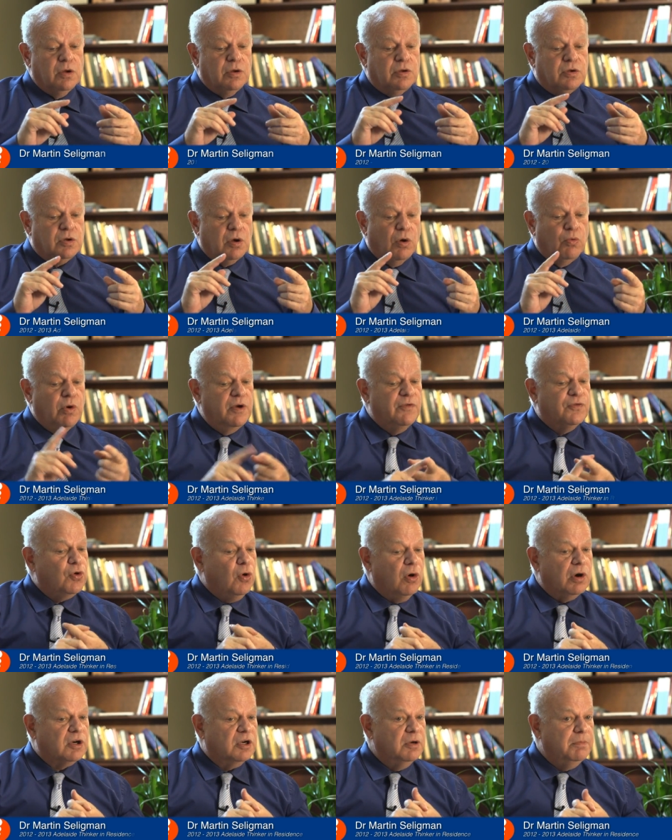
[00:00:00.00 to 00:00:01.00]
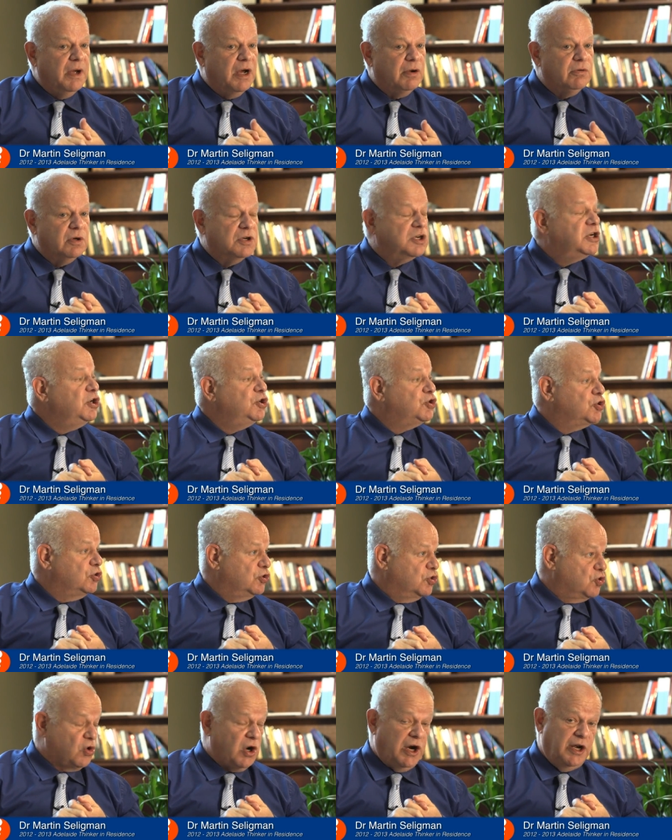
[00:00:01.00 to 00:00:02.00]
So we've talked about teacher
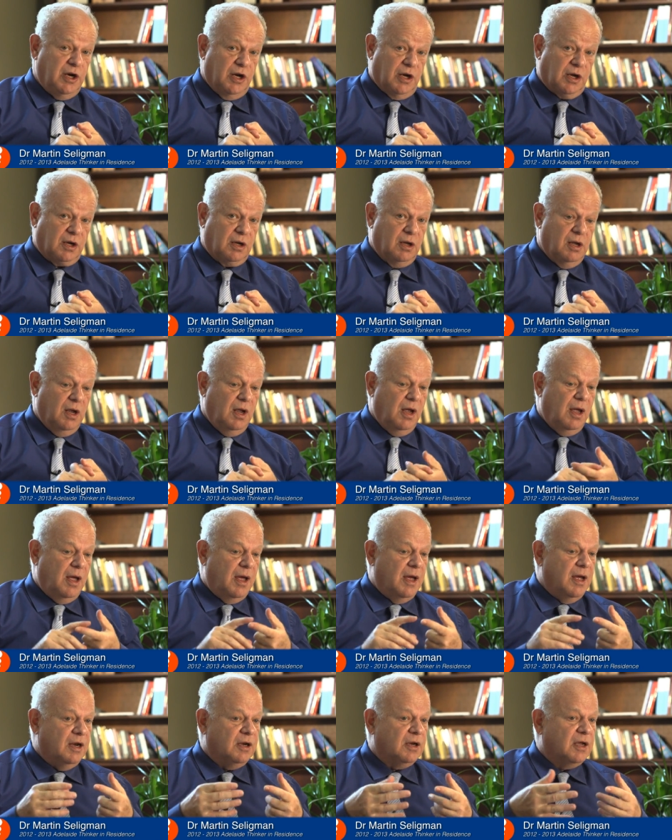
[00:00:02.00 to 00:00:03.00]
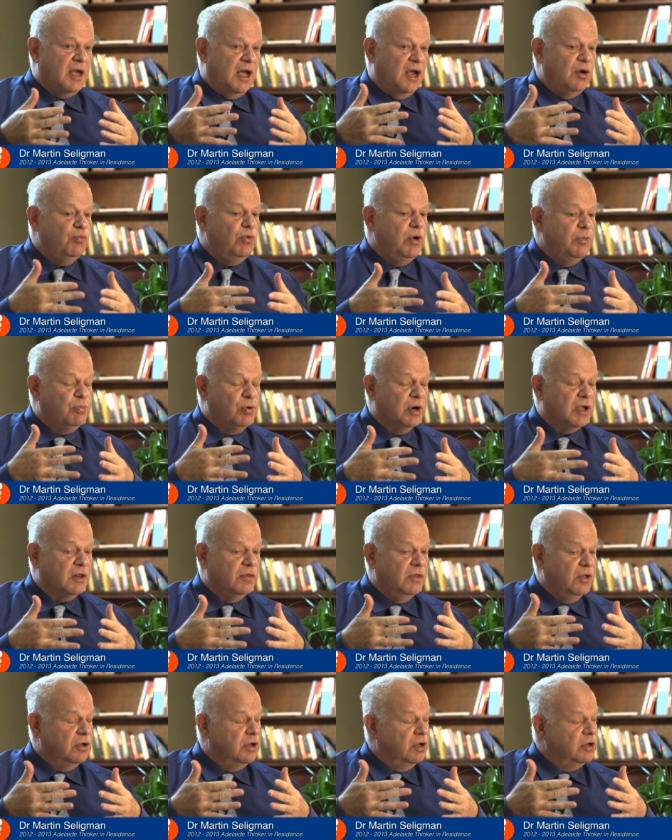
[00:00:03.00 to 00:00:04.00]
training, and can we
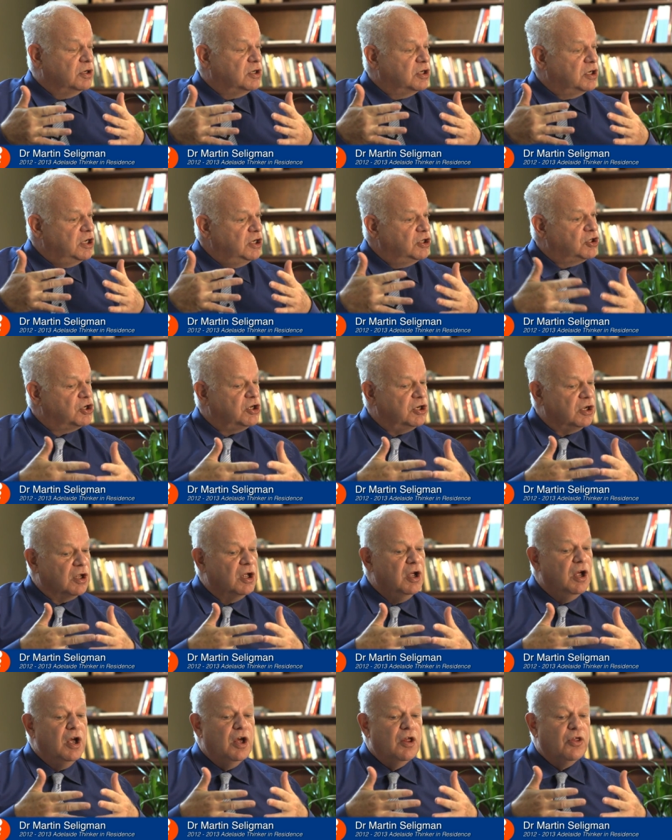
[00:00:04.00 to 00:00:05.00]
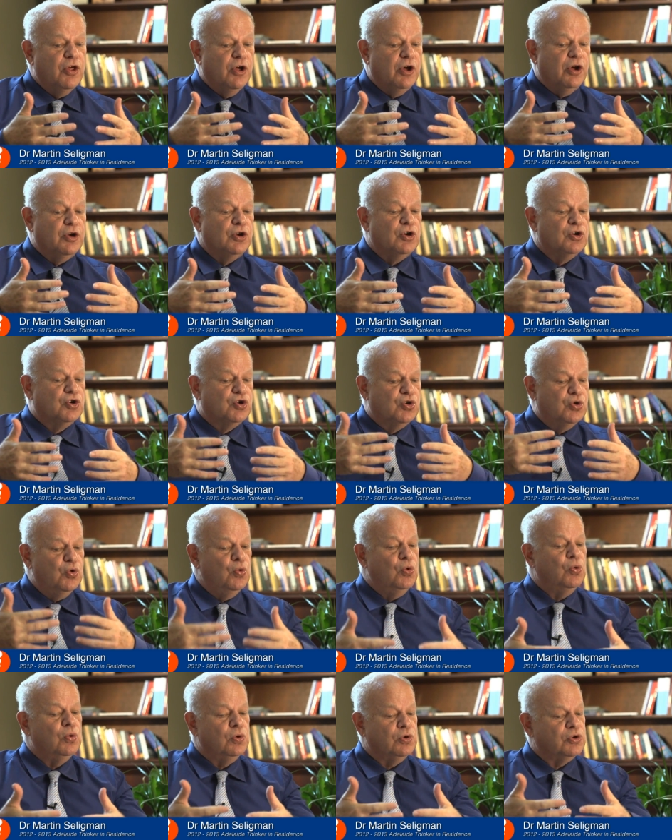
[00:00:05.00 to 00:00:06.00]
bring the
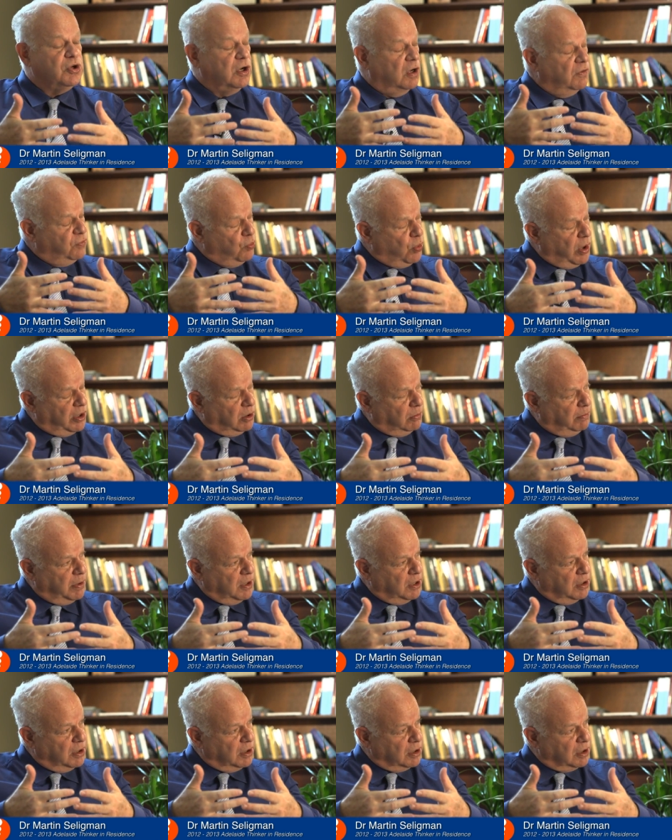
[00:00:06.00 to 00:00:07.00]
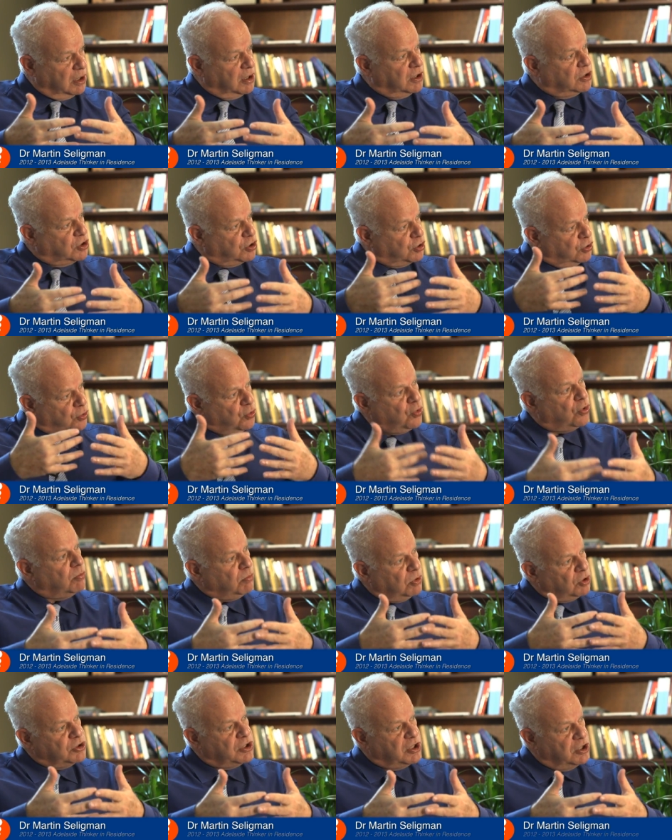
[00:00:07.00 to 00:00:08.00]
tools of well-being into
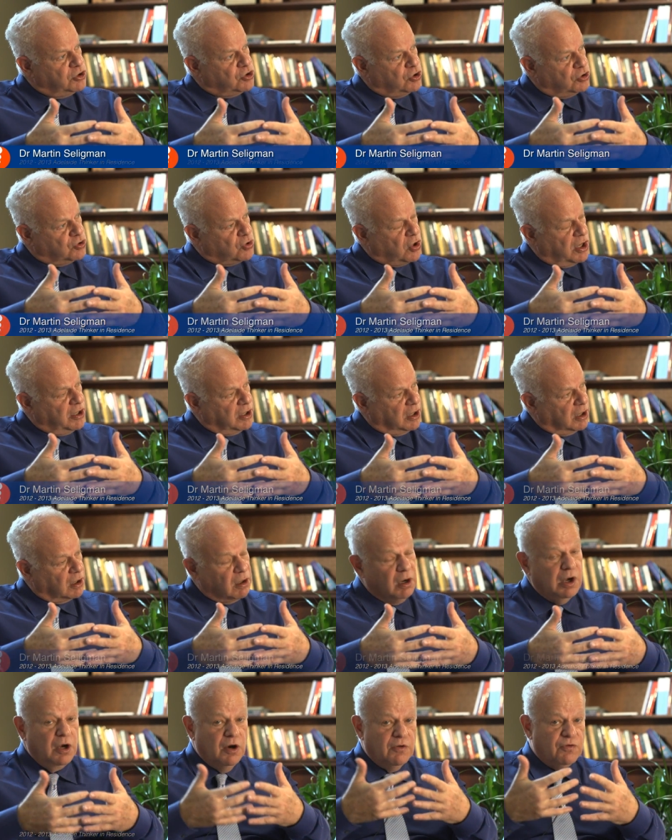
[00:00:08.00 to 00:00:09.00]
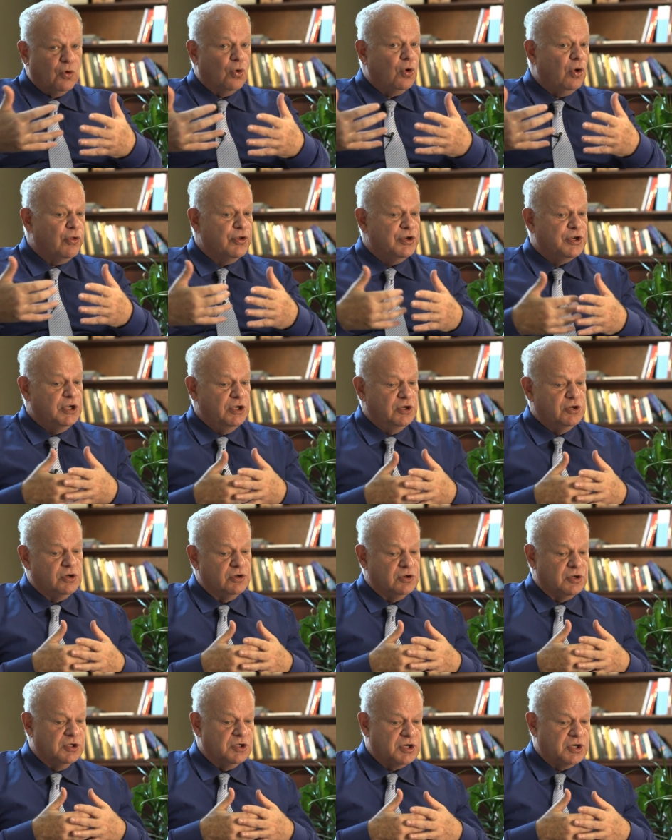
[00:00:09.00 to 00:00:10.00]
normal teacher training for all the
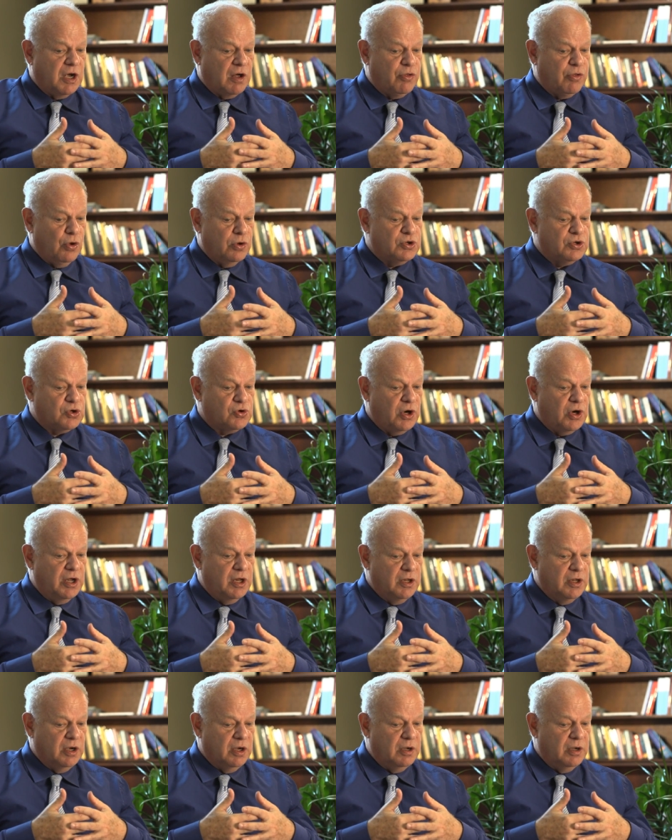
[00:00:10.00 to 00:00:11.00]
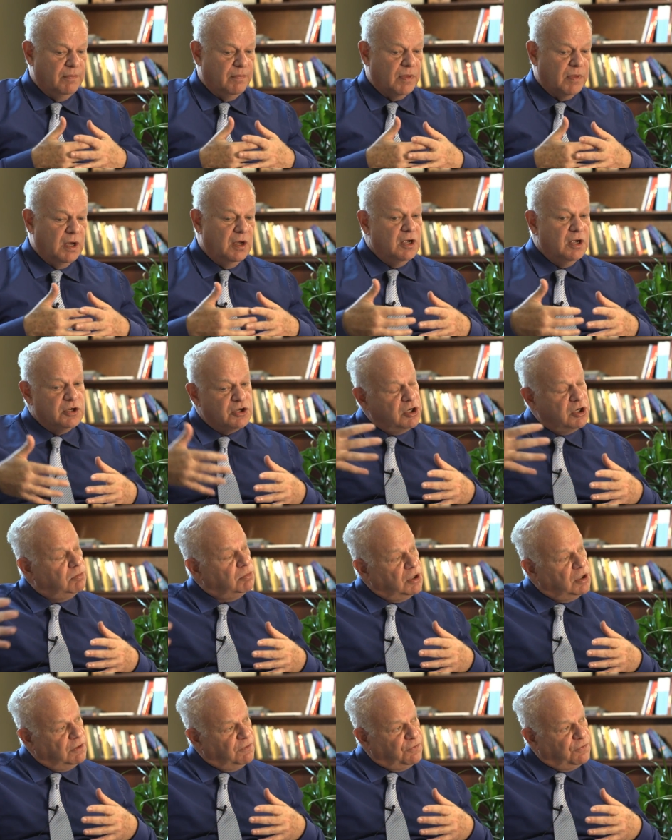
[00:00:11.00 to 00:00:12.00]
teachers in South Australia?
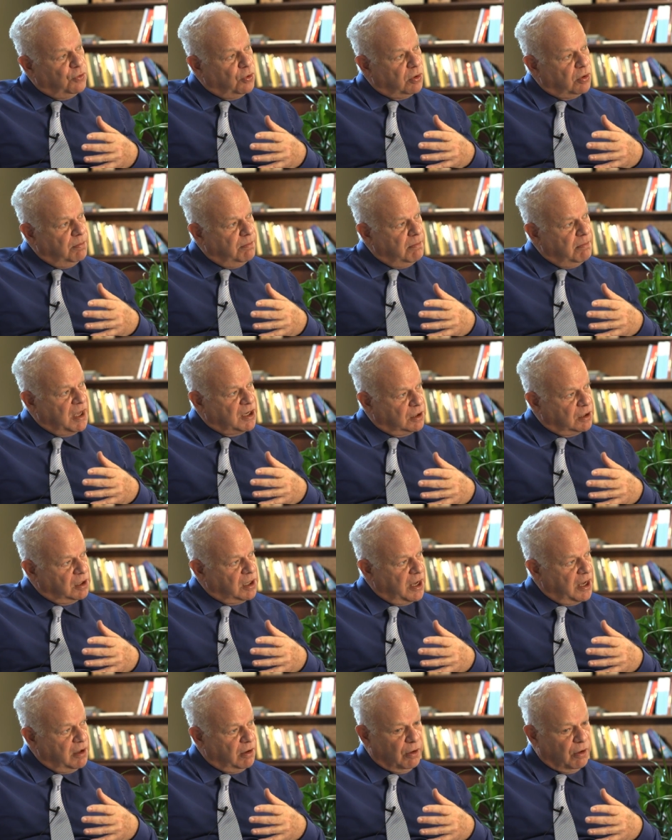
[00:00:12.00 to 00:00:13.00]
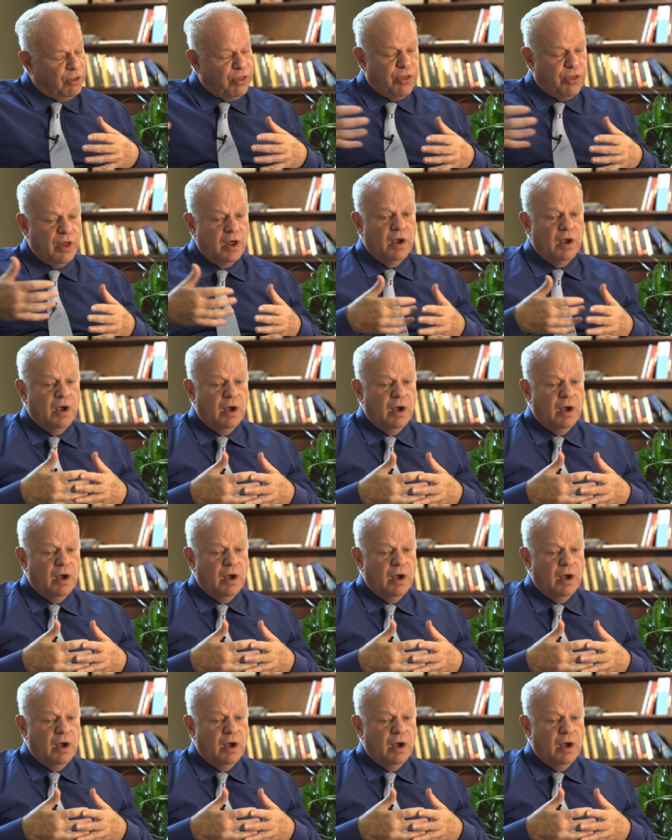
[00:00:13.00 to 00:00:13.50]
Similarly, for mental health,